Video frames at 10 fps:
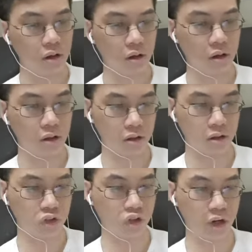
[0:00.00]
Uh,
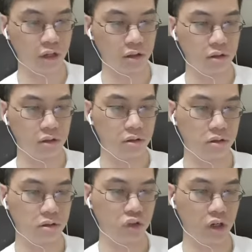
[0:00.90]
strength,
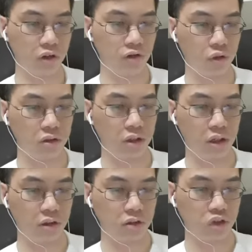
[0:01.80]
strength
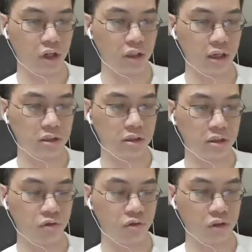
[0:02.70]
14, strength
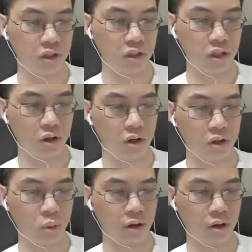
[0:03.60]
dex 14, con
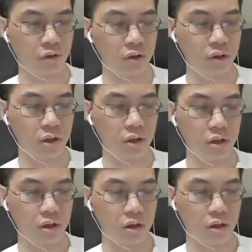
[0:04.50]
12,
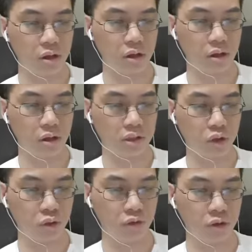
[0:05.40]
uh,
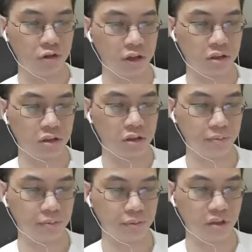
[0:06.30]
0 for the rest.
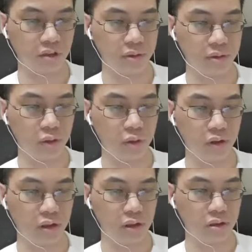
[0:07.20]
Damage
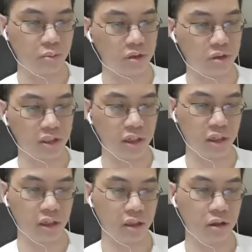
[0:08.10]
immunities, poison
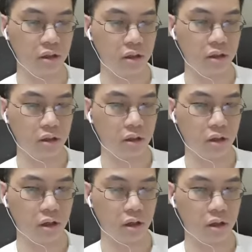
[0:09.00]
psychic.
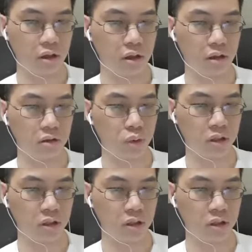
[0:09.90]
Uh, this one